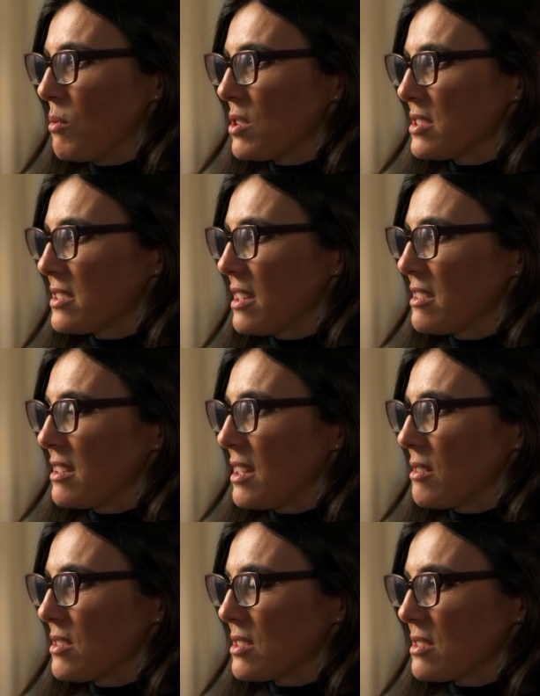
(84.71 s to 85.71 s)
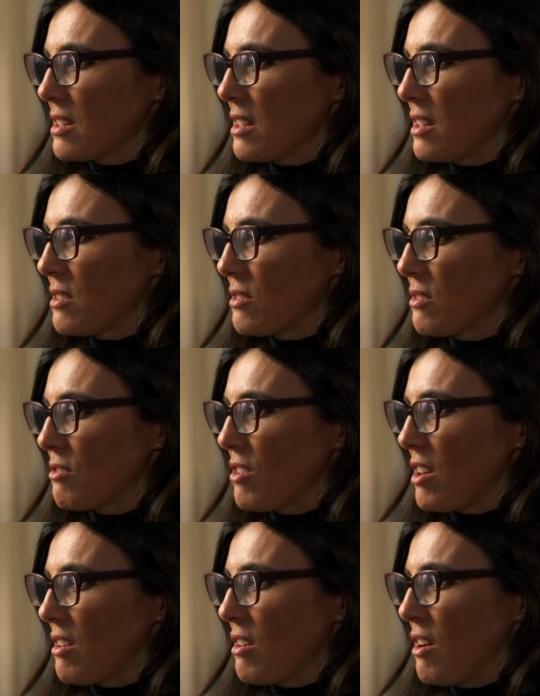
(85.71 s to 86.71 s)
what started out as a kind of
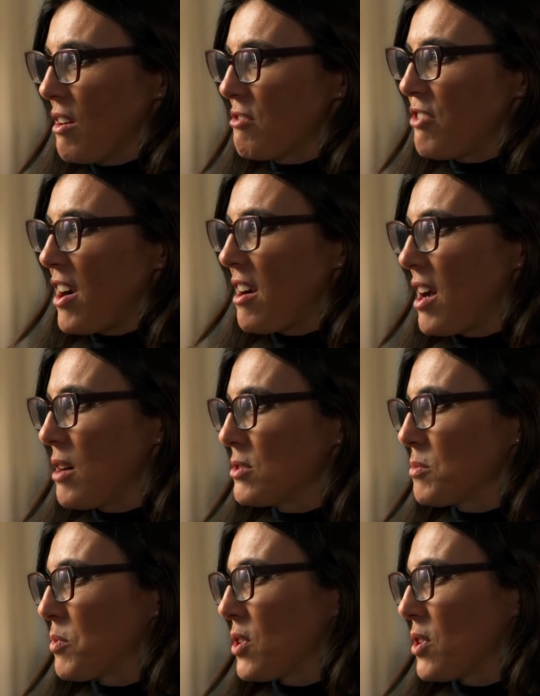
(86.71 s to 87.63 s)
rather far out